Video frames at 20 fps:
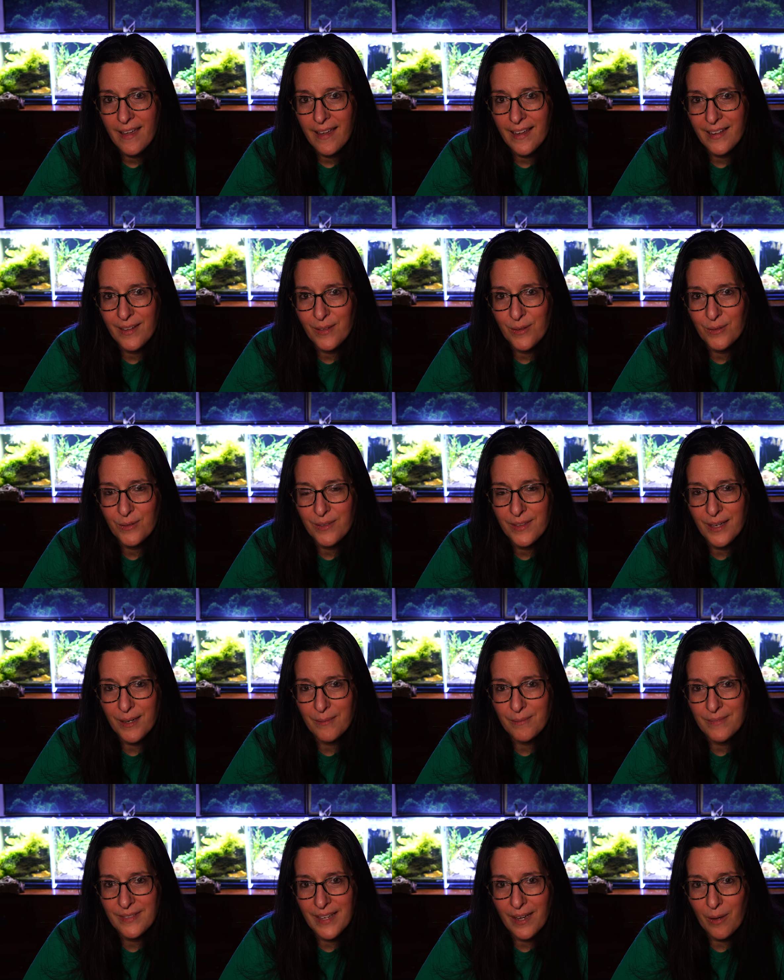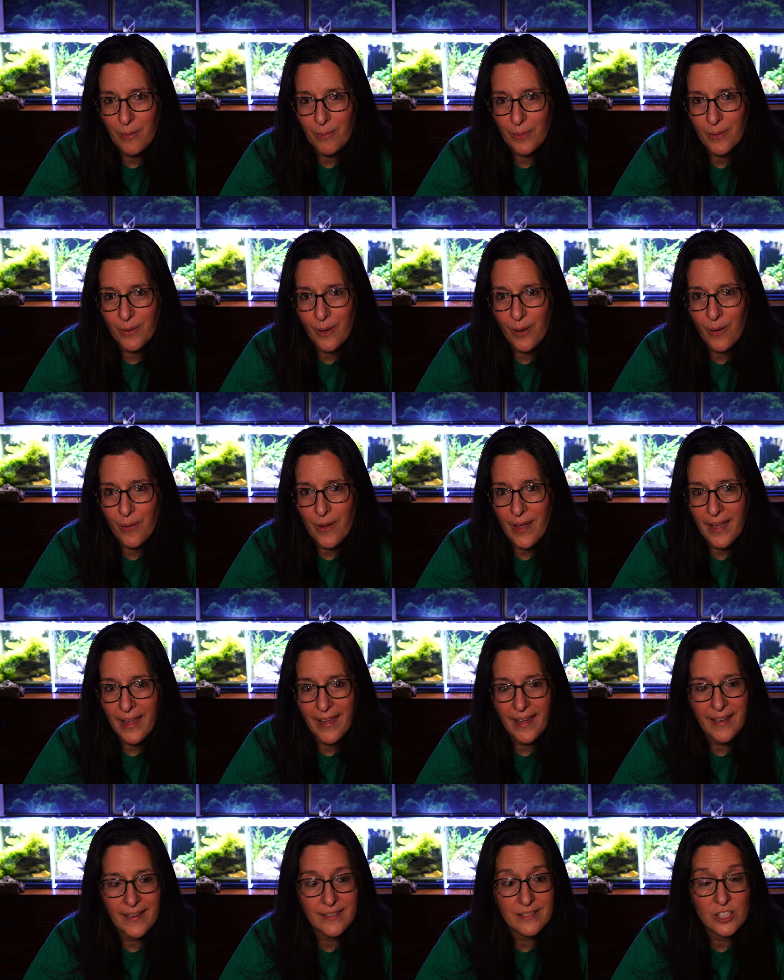Include them down below
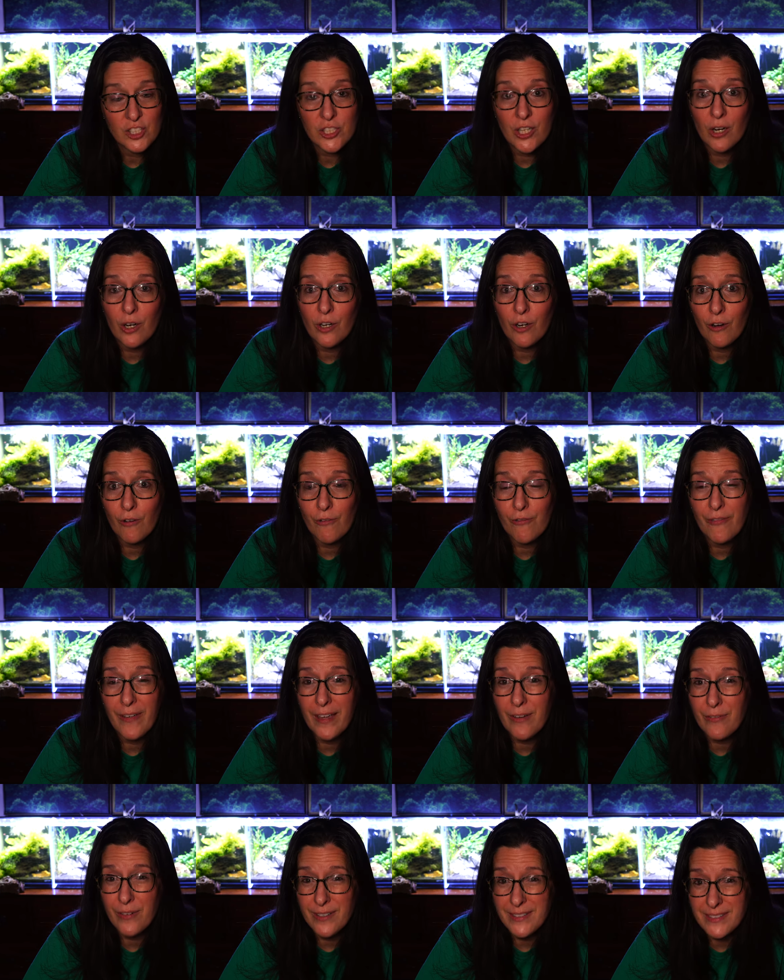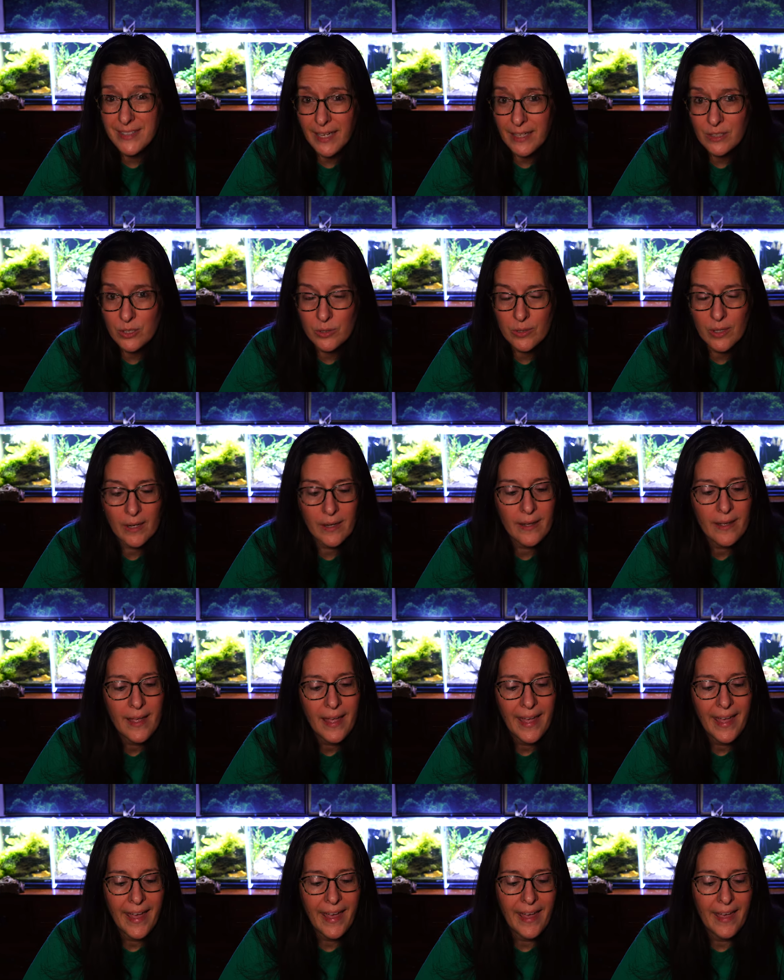and share your favorite tetra,
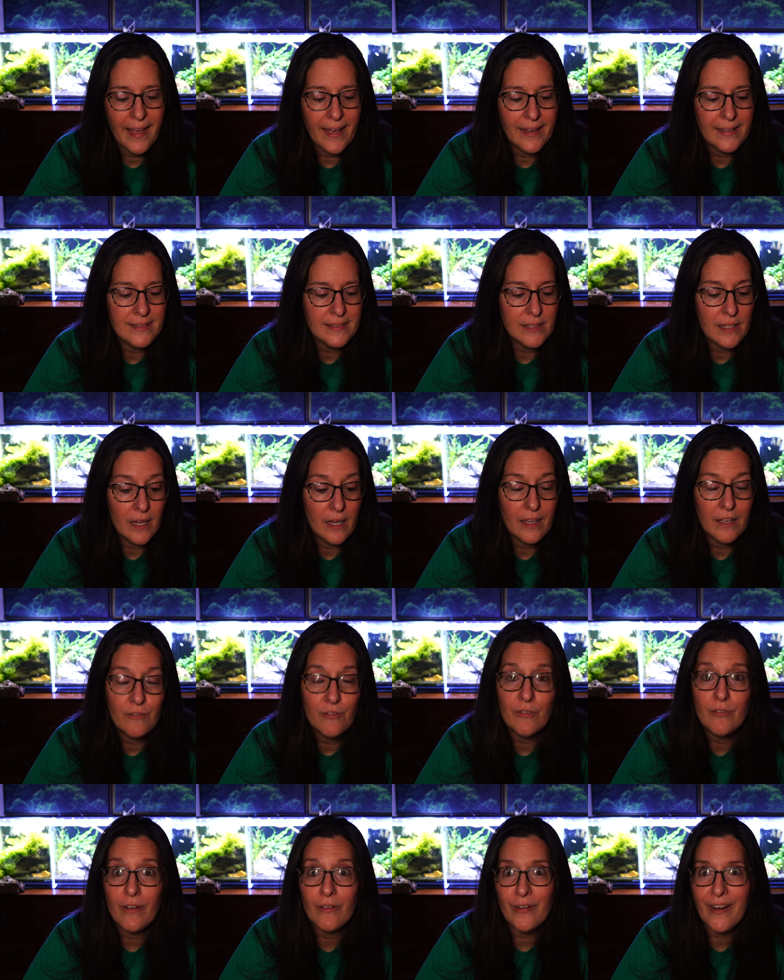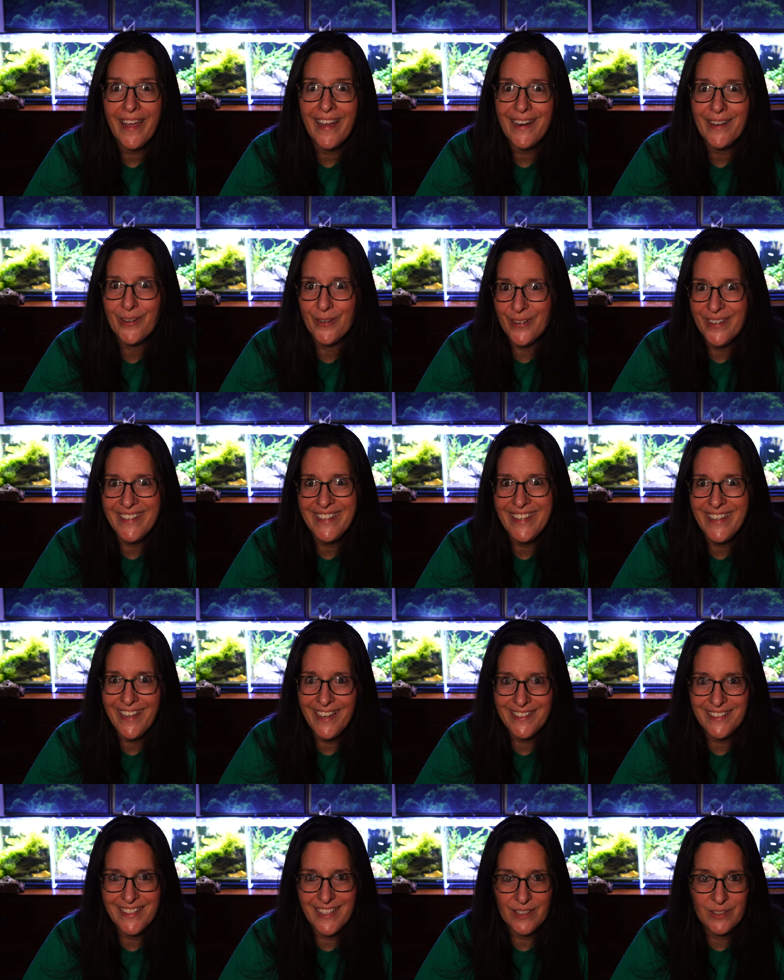and if you've ever had a green
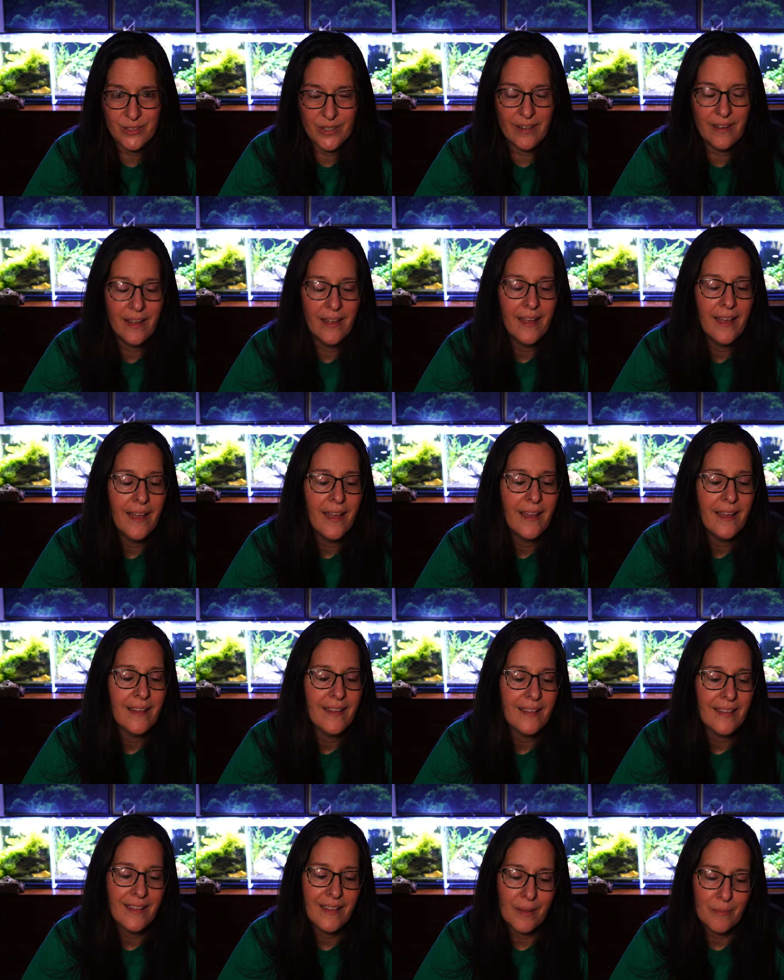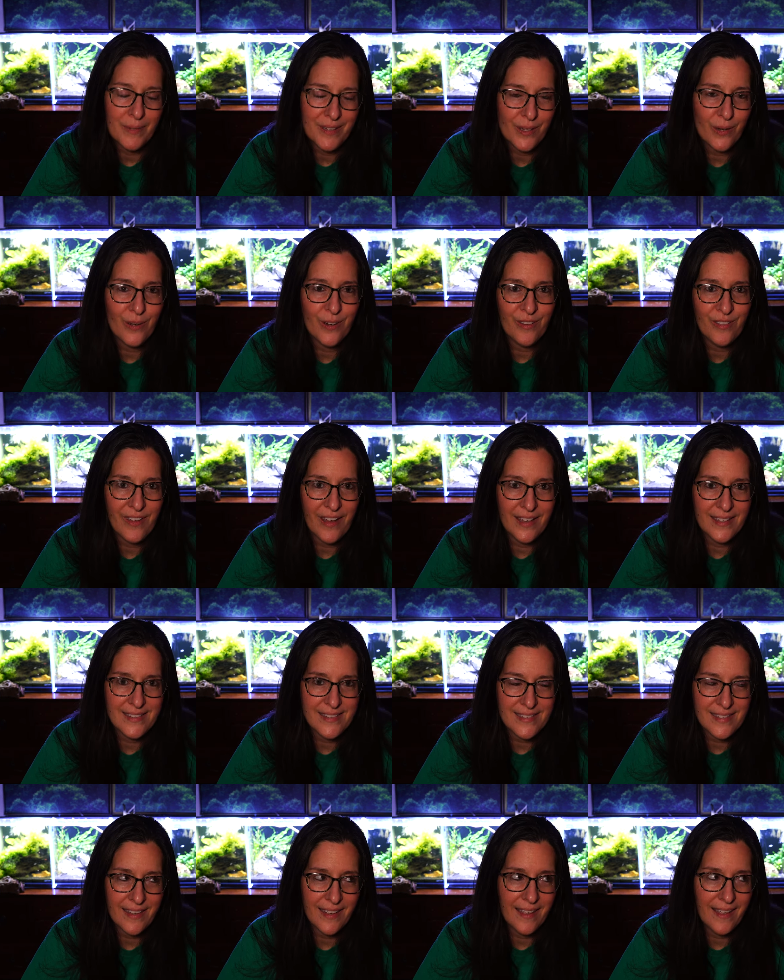neon tetra, let me know your
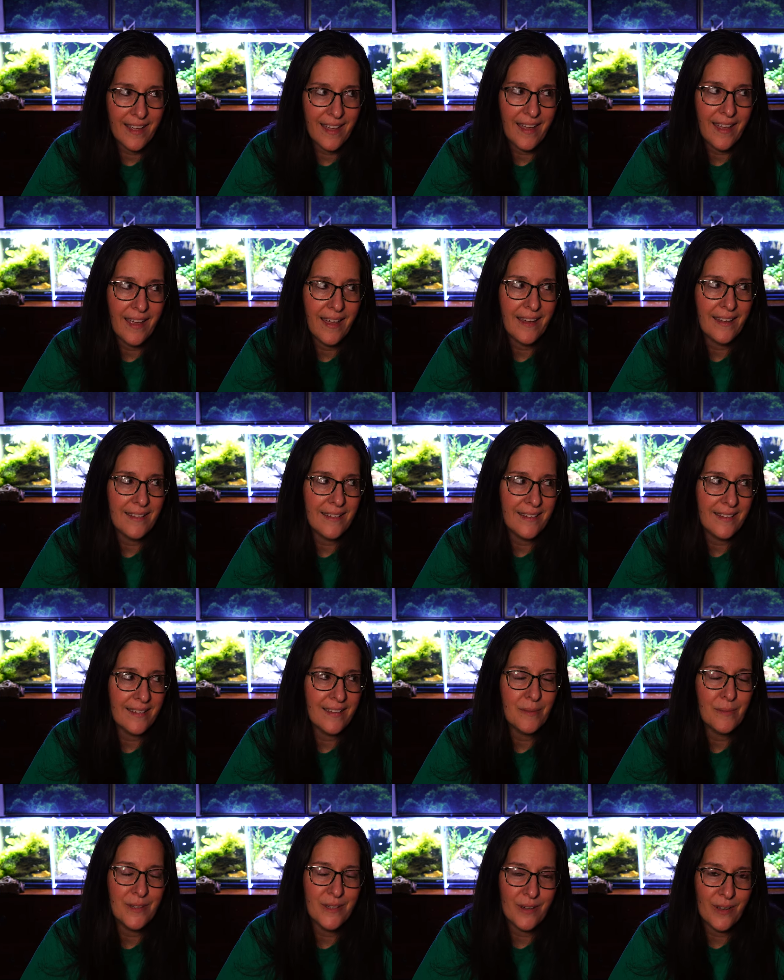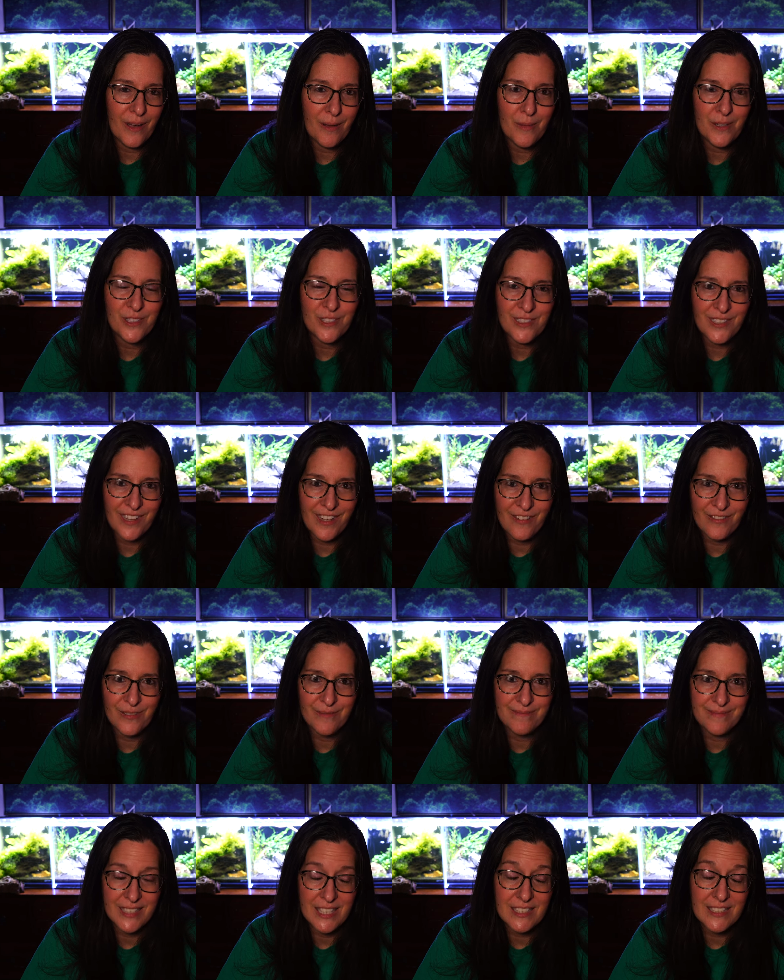thoughts and let me know how much you love
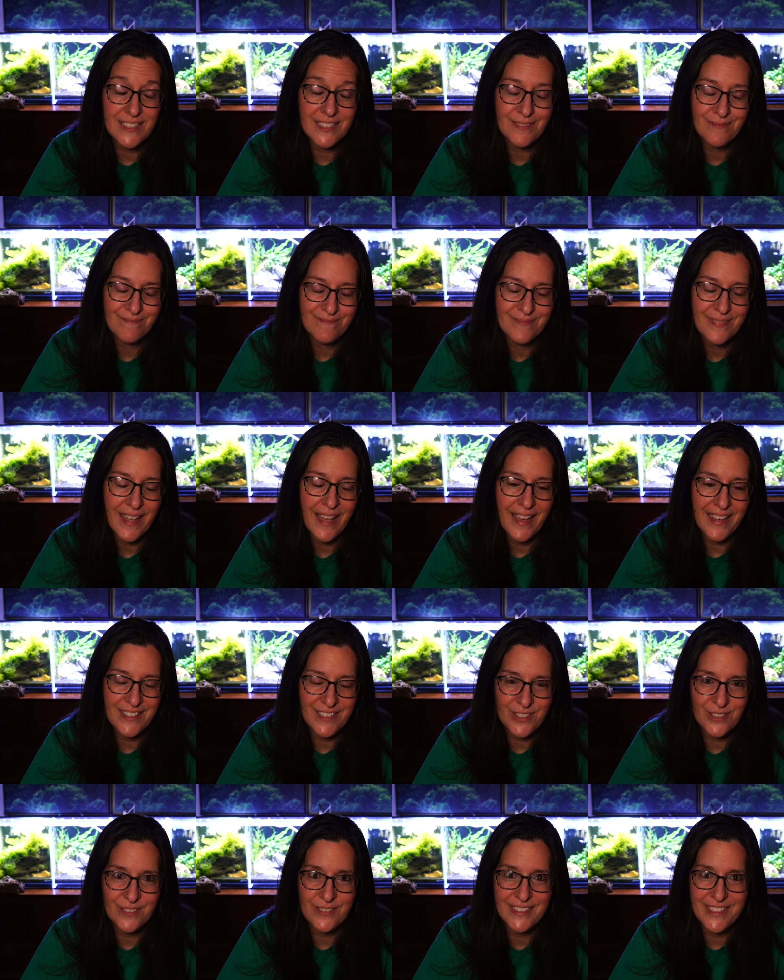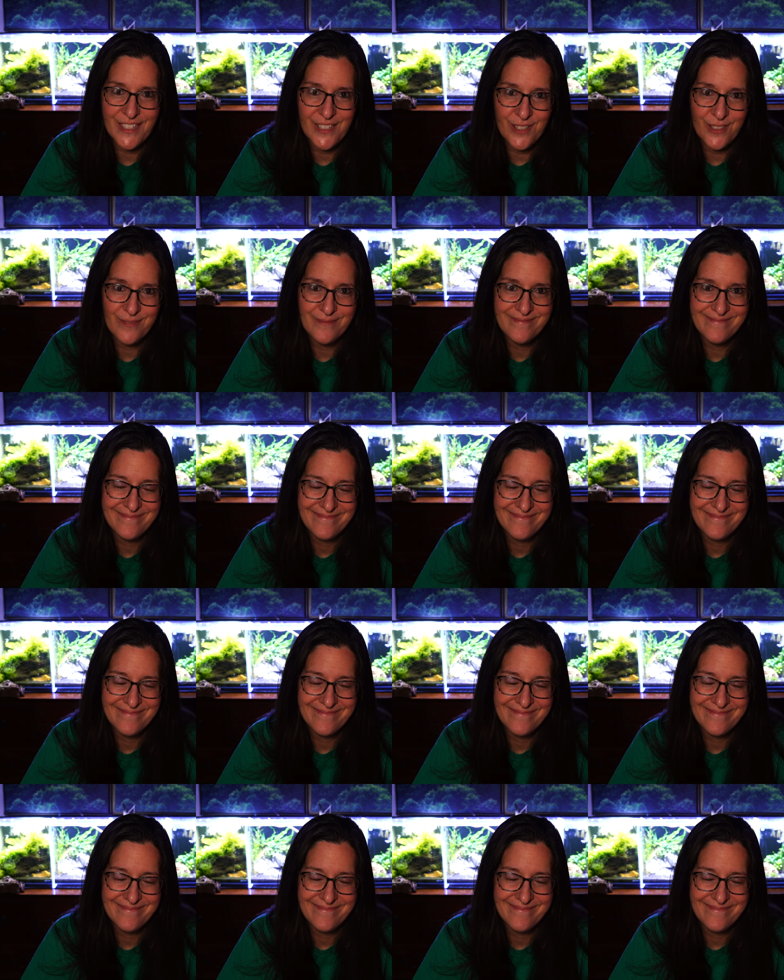them, because I certainly do.